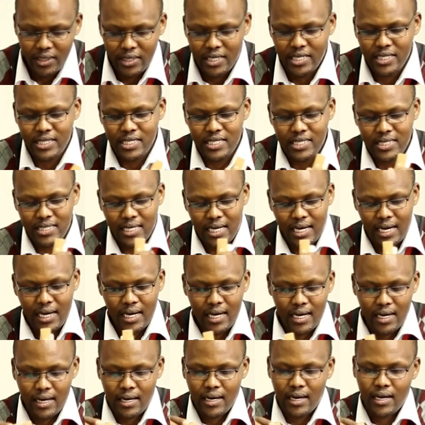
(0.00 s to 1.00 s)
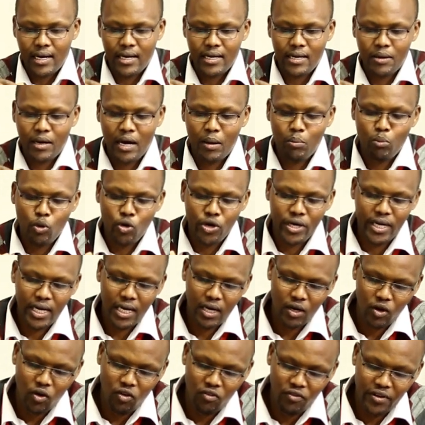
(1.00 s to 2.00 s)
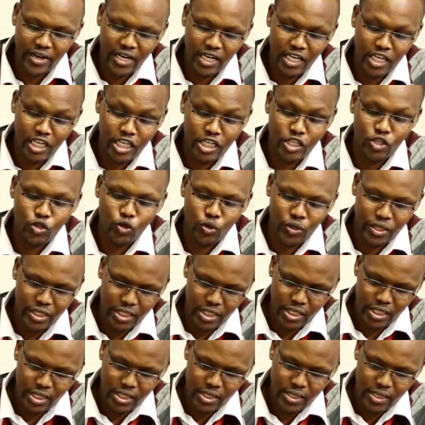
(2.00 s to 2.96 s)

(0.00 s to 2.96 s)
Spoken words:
This is a model of a knee joint.